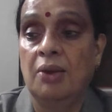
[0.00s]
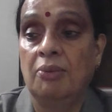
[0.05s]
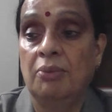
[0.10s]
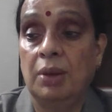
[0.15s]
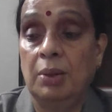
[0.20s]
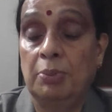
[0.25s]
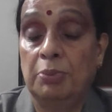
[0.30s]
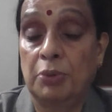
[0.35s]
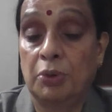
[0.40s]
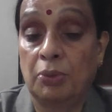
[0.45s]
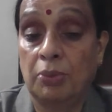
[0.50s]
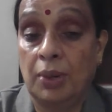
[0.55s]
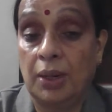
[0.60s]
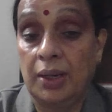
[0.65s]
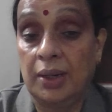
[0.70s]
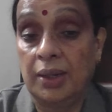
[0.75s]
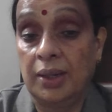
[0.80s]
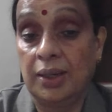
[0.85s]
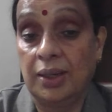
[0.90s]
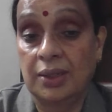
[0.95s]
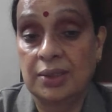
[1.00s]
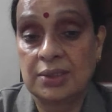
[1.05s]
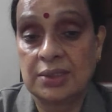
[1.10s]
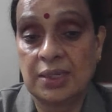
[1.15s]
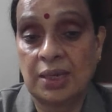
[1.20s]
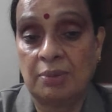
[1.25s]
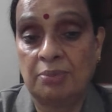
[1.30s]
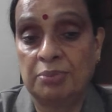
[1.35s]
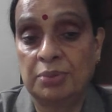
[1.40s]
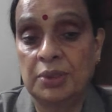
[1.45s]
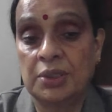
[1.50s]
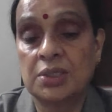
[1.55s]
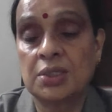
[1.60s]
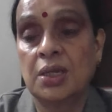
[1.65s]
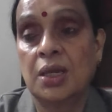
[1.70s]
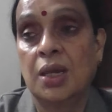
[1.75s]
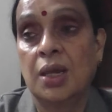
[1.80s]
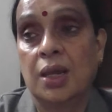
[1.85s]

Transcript: By providing examples,